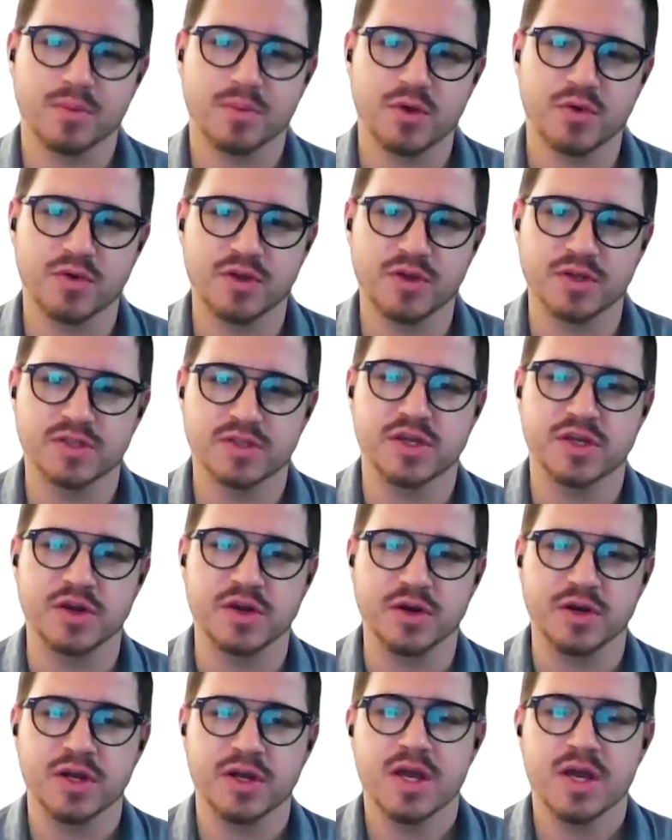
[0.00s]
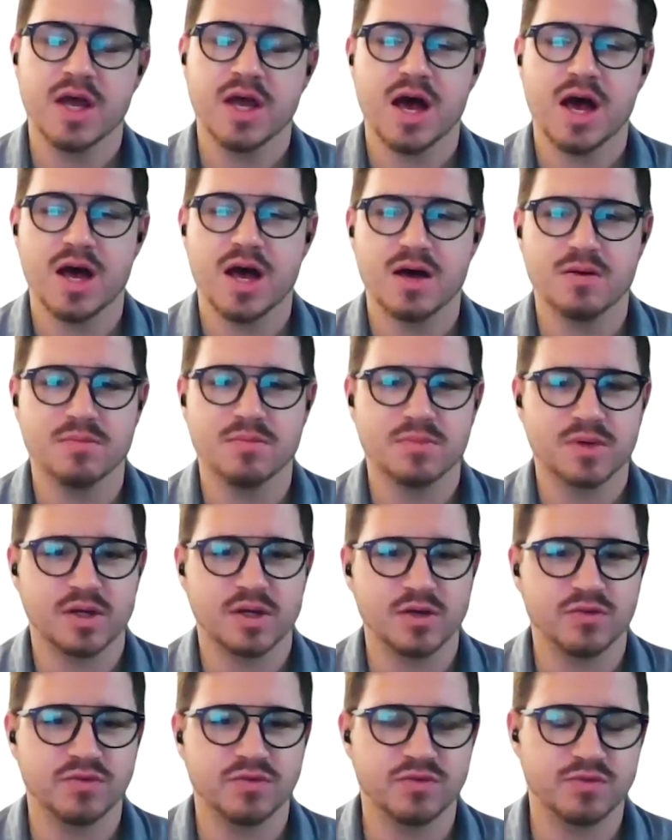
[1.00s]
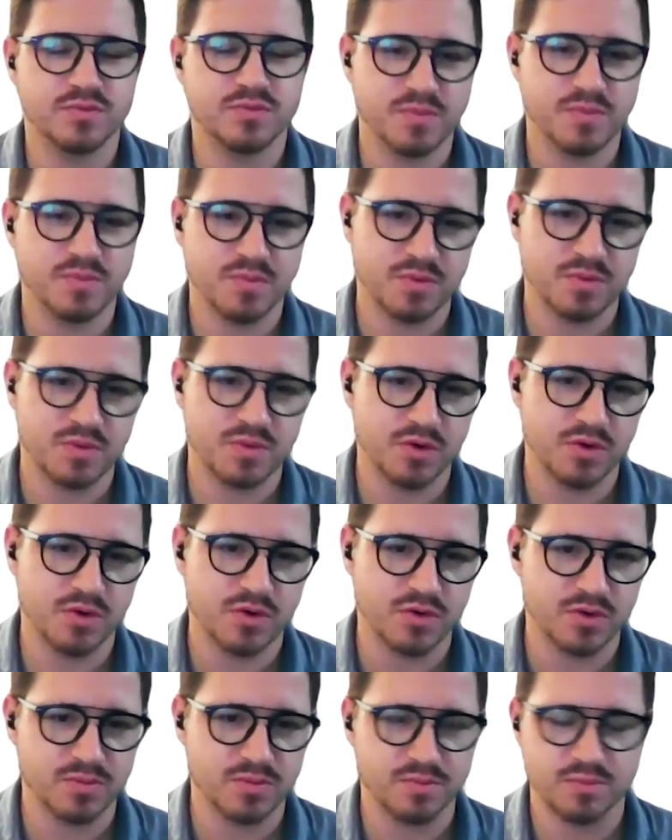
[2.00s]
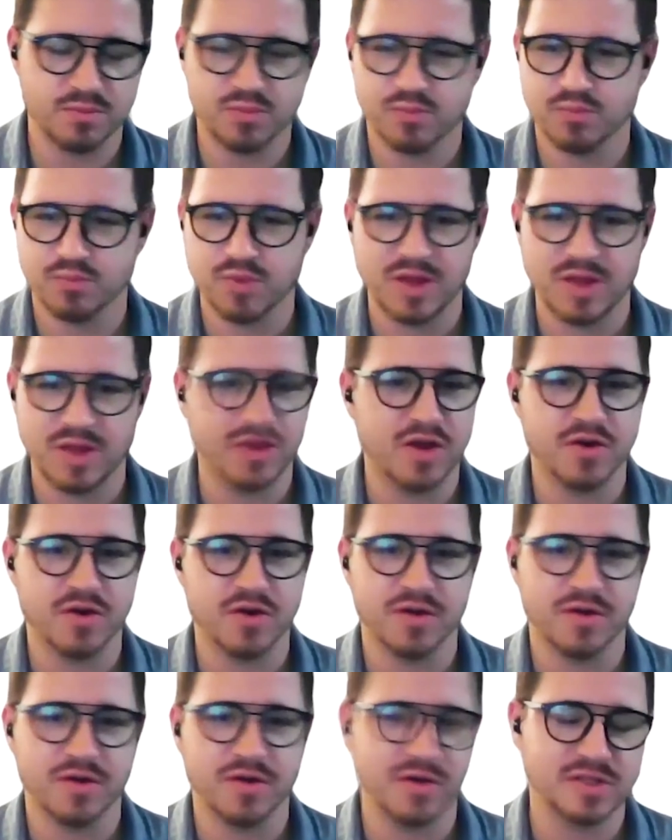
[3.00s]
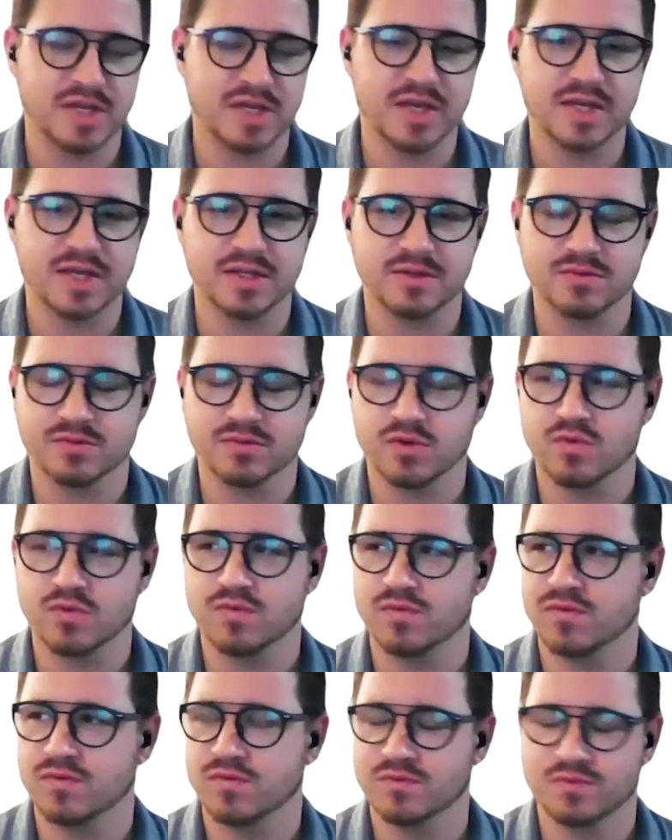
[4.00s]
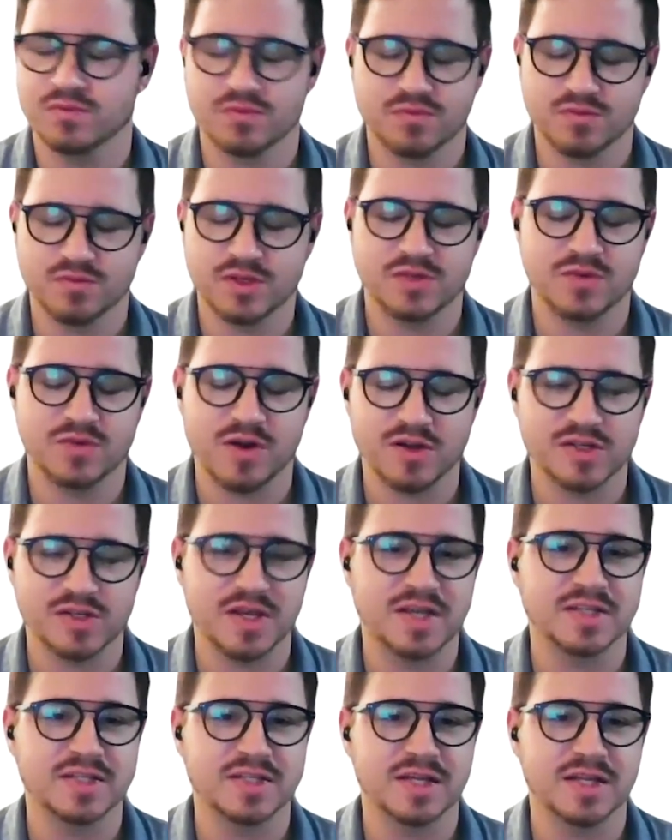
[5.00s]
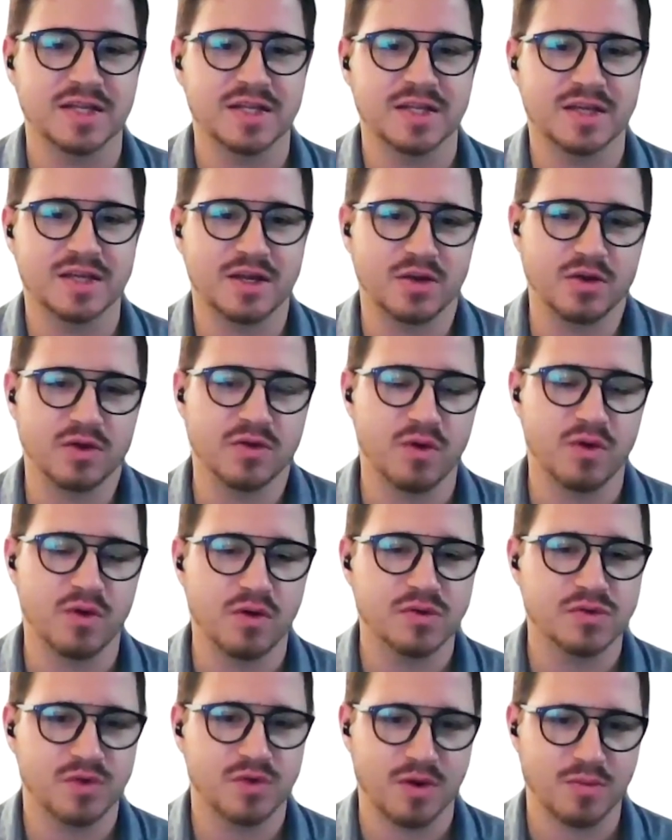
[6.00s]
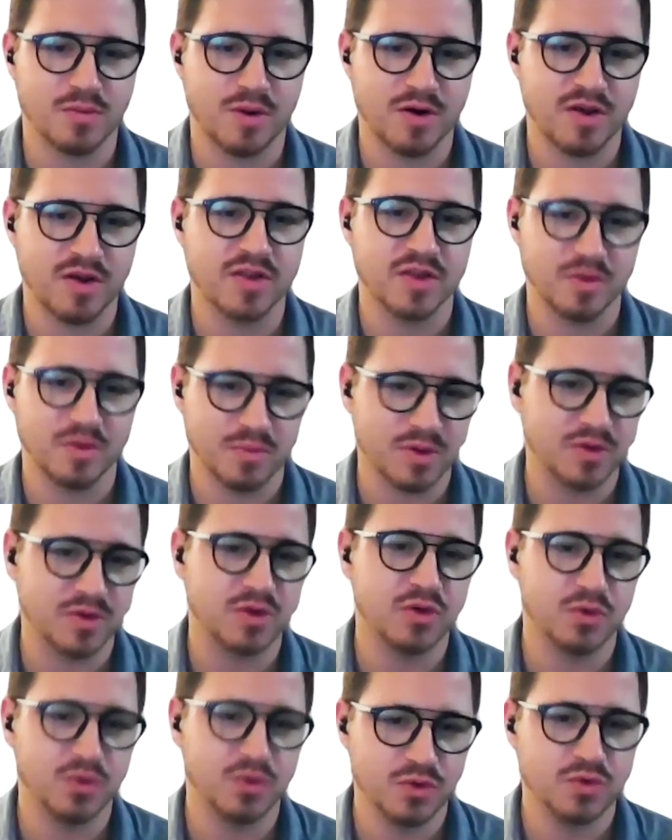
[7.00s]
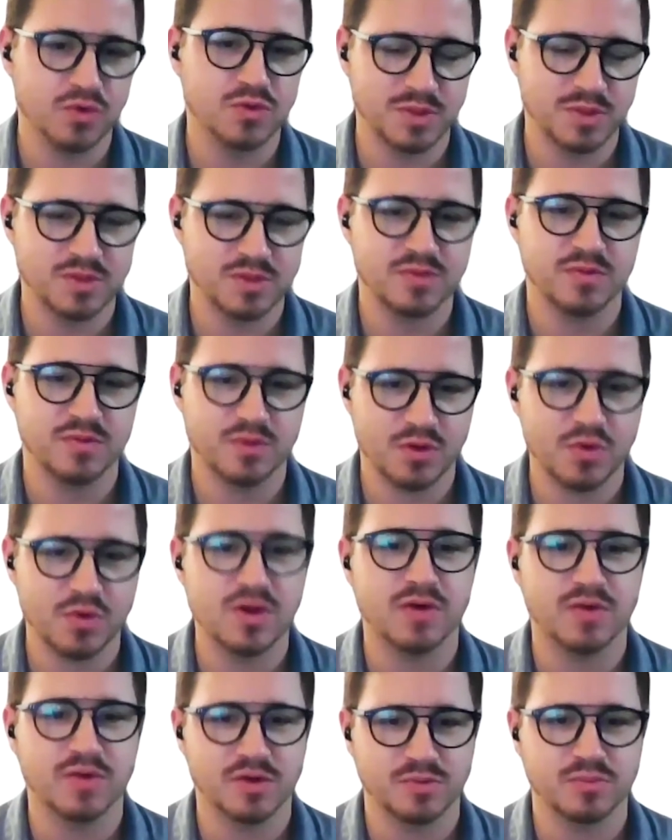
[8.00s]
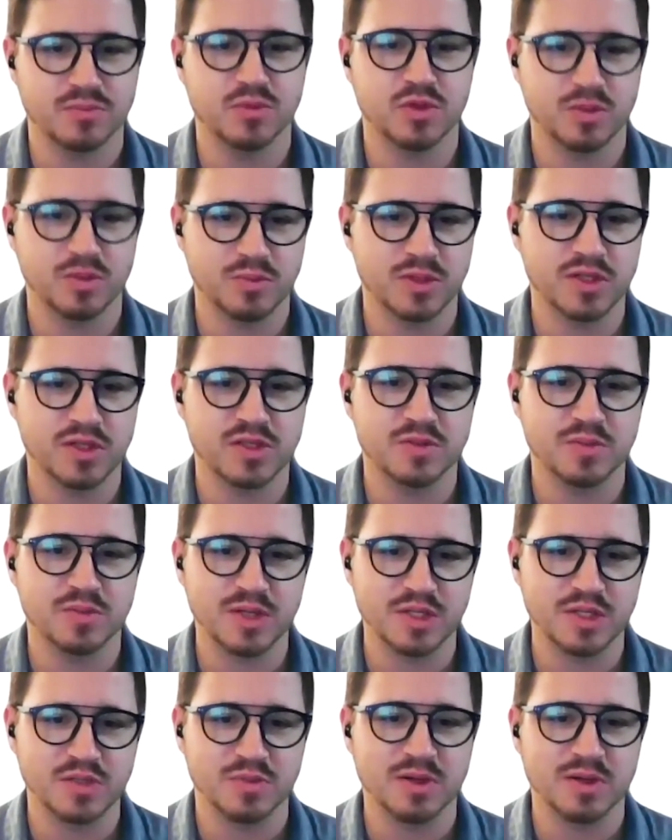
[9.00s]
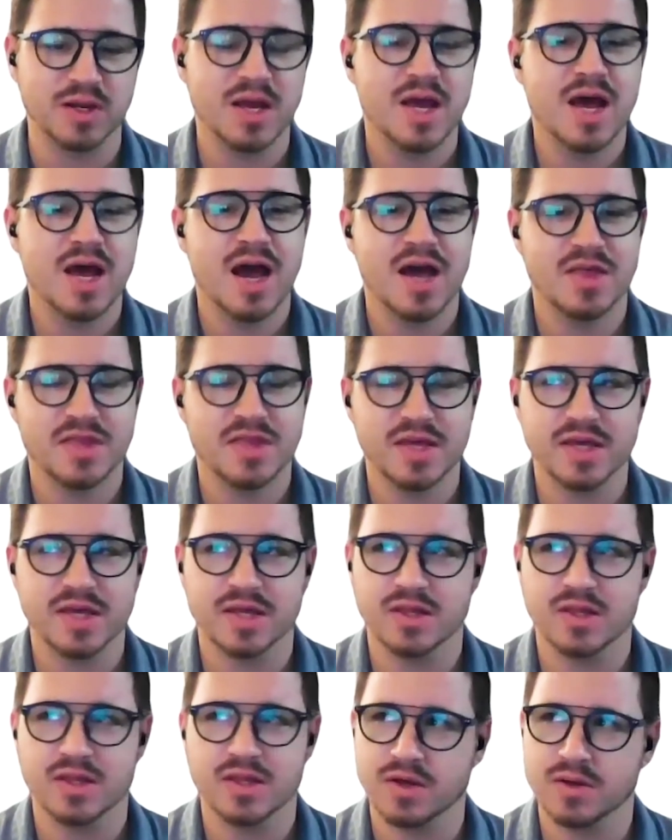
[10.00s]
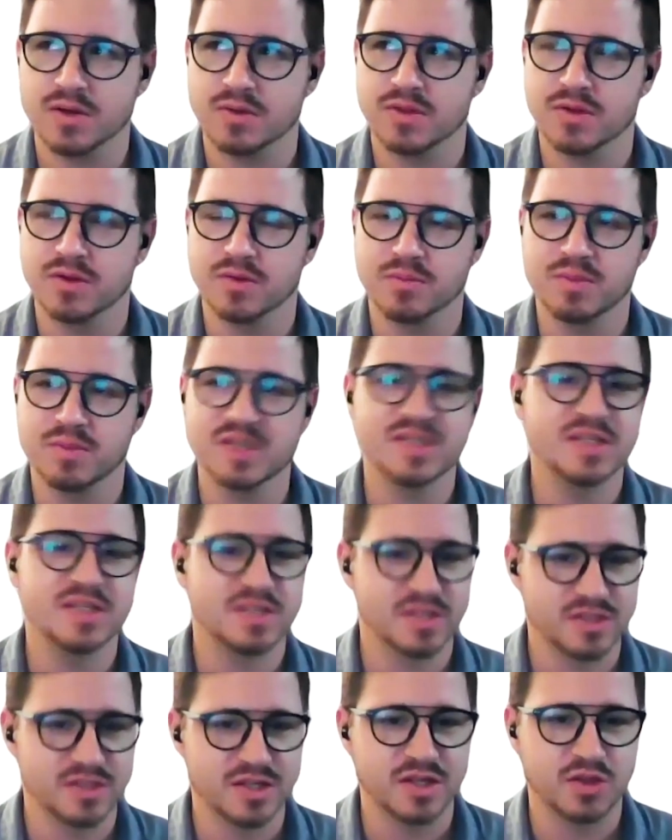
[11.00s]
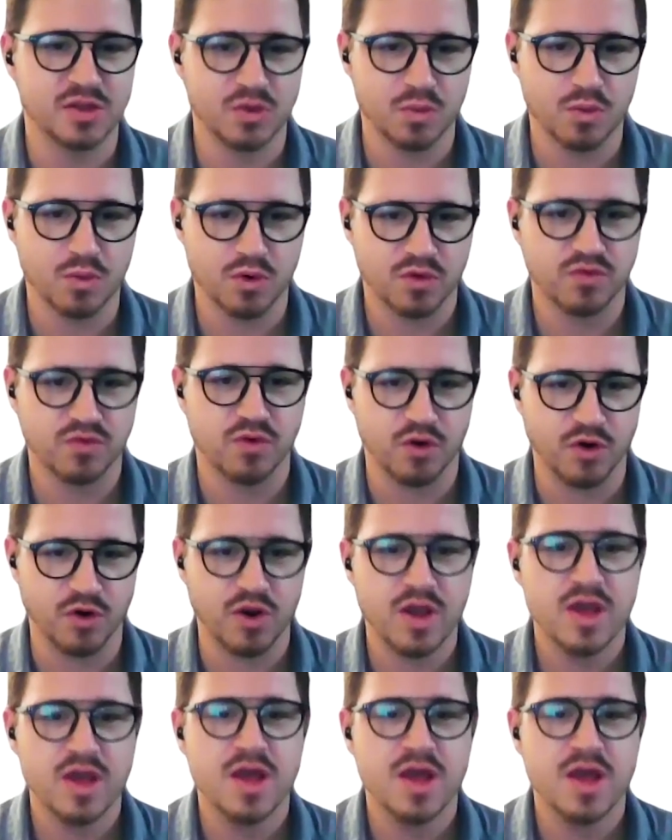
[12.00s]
curious here. Kind of your entire career, as far as I can tell, kind of evolves around marketing. But you covered multiple disciplines. But I think the businesses that you work for